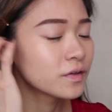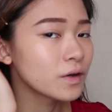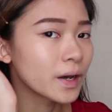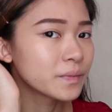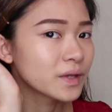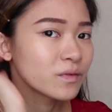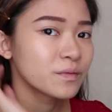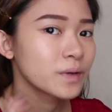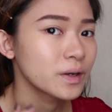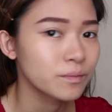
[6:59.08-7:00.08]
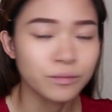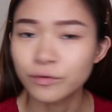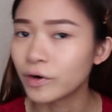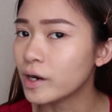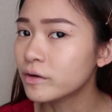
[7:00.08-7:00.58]
so I'm done with my
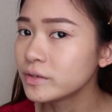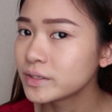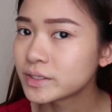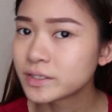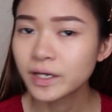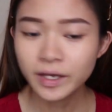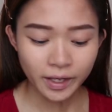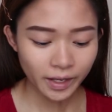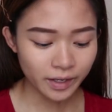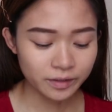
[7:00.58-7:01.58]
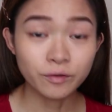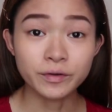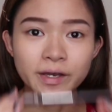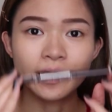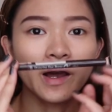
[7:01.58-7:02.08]
brows. And oh
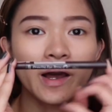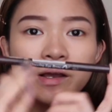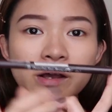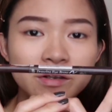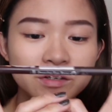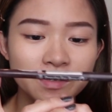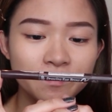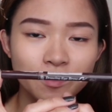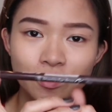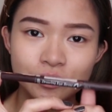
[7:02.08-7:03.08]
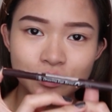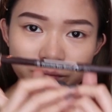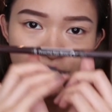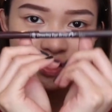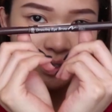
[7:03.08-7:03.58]
yeah, I actually forgot to
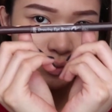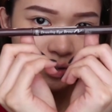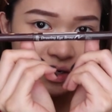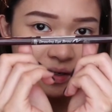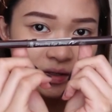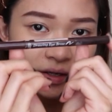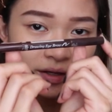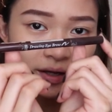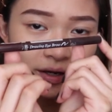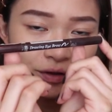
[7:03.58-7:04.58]
mention the product that I